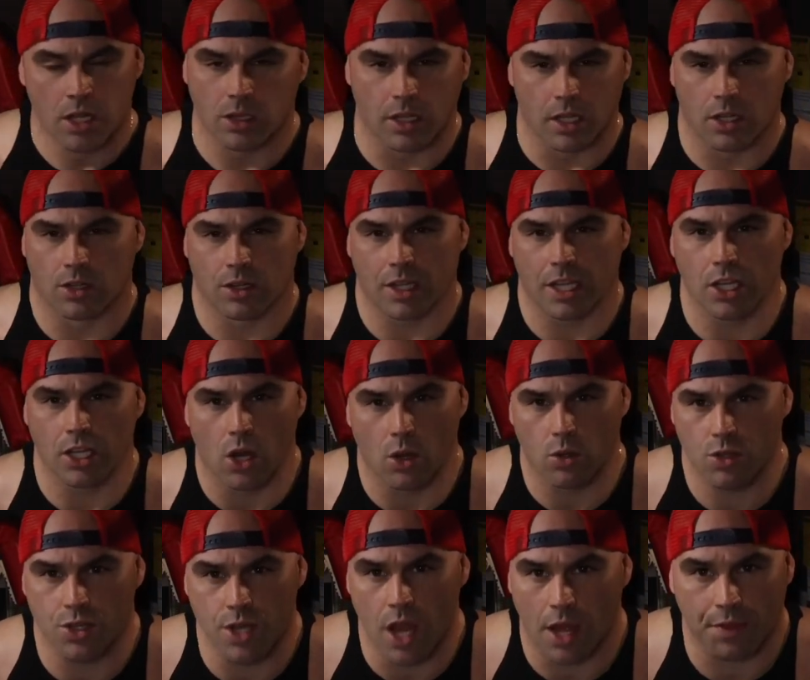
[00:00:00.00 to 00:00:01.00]
literally
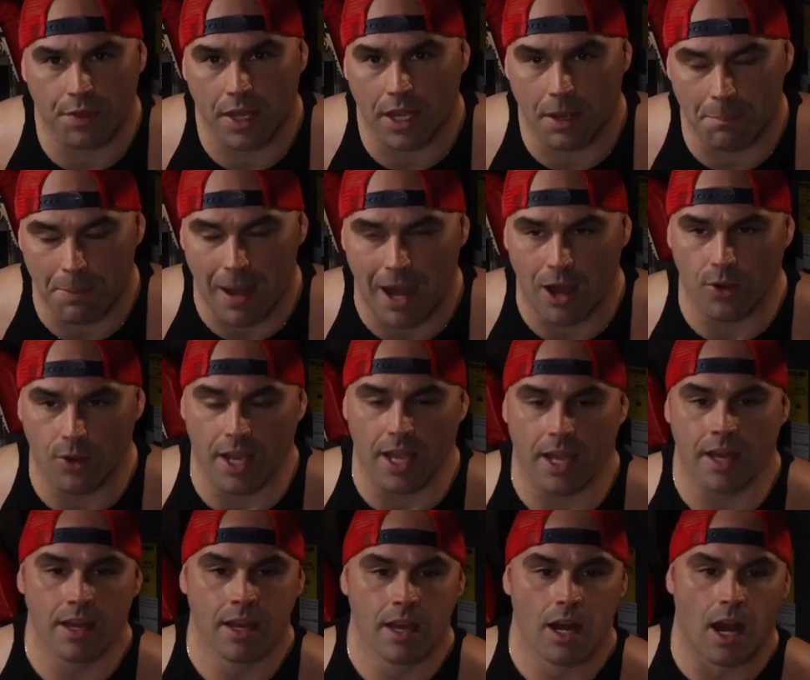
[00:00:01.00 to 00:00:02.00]
knows nothing about it.